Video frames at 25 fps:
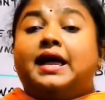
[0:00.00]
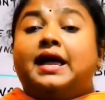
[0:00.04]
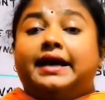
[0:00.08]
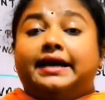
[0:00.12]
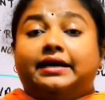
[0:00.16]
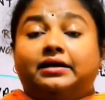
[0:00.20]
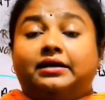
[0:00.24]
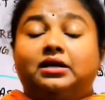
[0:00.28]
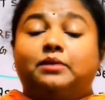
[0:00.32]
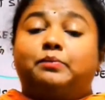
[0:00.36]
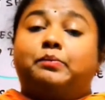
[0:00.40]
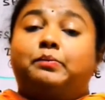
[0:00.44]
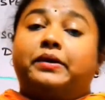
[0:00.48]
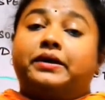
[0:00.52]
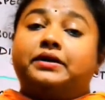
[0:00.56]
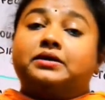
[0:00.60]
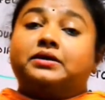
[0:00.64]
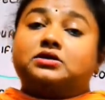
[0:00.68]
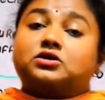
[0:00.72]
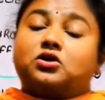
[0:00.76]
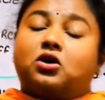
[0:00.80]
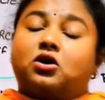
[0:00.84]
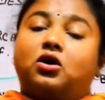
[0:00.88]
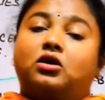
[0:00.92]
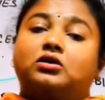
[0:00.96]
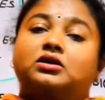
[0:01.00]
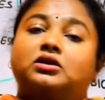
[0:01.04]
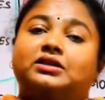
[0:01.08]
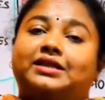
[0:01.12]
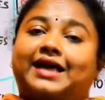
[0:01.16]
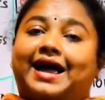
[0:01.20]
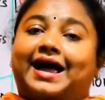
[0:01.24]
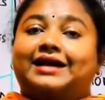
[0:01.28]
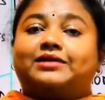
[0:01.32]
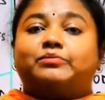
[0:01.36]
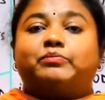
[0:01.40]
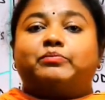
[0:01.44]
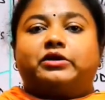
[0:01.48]
It depends on
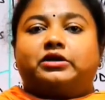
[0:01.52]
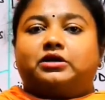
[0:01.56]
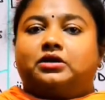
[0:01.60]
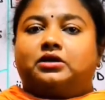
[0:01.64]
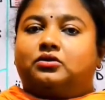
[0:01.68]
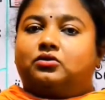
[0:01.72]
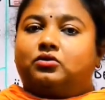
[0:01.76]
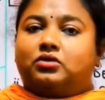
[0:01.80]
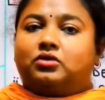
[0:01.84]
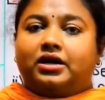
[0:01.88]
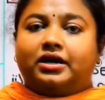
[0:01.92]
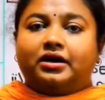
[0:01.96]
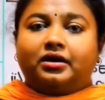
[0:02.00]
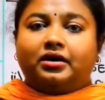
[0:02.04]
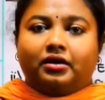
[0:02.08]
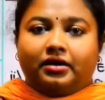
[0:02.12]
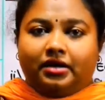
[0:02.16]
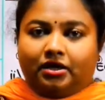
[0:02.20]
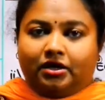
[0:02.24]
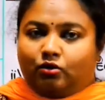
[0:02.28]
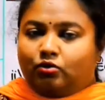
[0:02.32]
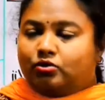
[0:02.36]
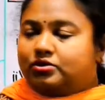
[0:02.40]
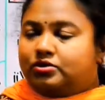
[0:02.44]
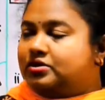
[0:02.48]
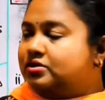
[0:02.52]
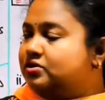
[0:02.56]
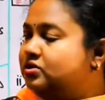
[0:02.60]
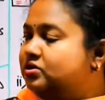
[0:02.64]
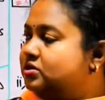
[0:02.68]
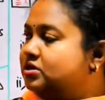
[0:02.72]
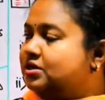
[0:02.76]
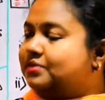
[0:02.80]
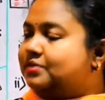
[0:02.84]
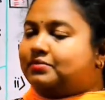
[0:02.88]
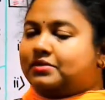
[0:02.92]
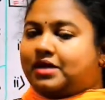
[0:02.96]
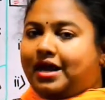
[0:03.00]
that particular
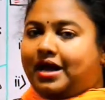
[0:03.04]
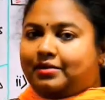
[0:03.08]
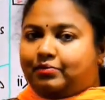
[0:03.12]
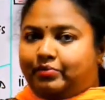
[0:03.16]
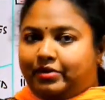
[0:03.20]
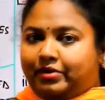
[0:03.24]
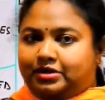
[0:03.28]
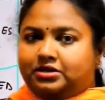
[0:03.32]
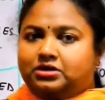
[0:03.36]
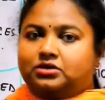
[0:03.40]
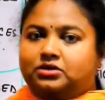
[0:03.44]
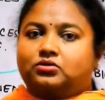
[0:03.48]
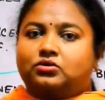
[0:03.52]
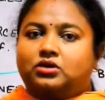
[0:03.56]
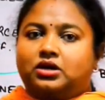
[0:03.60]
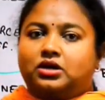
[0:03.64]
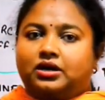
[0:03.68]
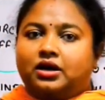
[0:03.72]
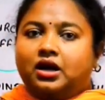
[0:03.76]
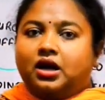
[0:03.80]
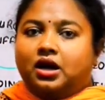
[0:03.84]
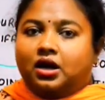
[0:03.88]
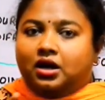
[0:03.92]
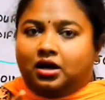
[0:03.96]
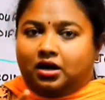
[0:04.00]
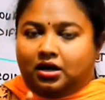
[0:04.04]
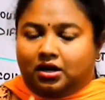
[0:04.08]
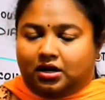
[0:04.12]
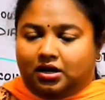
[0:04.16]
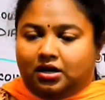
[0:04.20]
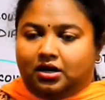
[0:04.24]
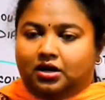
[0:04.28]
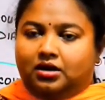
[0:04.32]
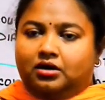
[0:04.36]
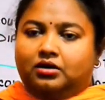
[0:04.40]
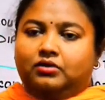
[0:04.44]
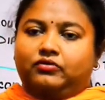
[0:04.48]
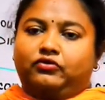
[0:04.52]
ecosystem, that particular
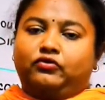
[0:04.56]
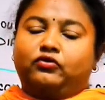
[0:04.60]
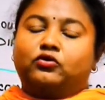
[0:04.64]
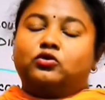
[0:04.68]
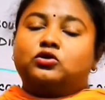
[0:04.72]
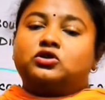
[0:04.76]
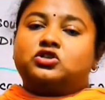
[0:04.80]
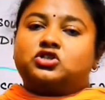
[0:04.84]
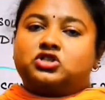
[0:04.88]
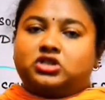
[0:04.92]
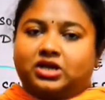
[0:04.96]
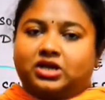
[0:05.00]
food